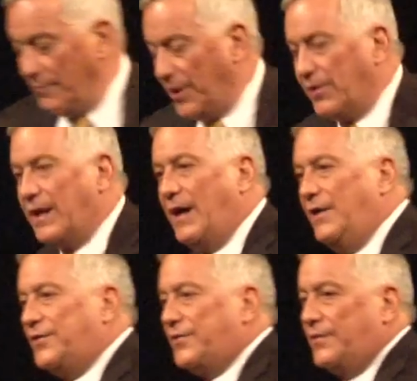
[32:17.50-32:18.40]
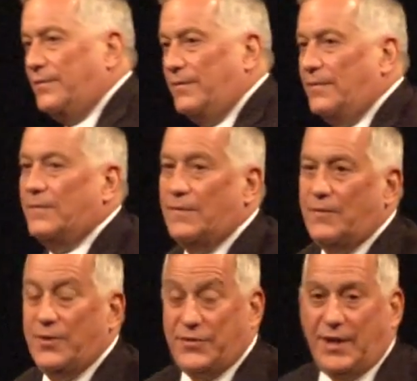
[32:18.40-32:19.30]
Bill Gates
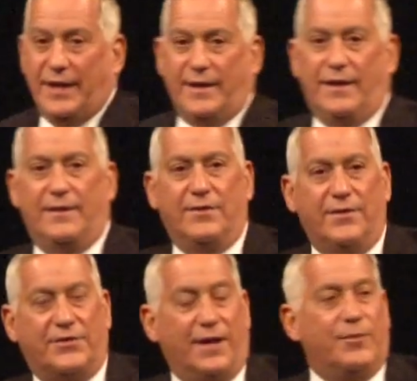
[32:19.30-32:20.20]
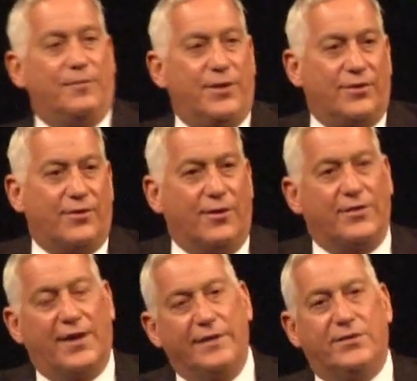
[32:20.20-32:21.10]
was taking the same computer
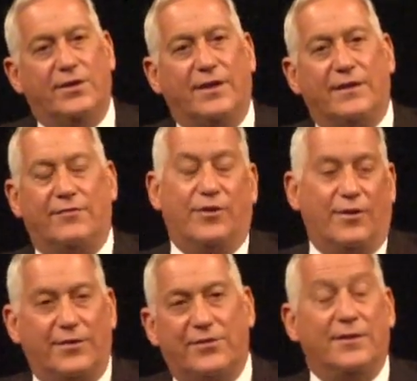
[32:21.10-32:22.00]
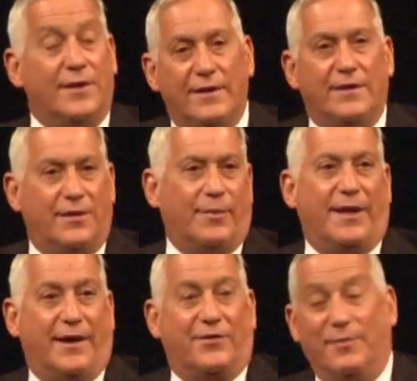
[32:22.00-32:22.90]
course I took. Of course,
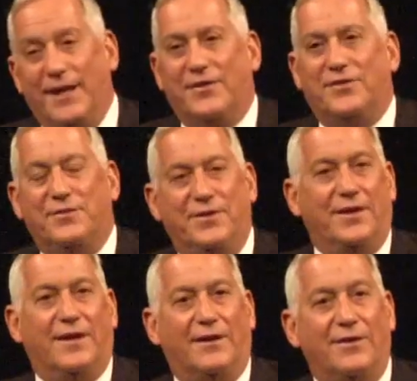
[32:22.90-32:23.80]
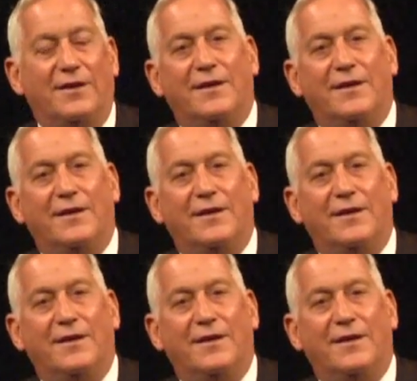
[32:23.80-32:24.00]
nobody asked me to, you know.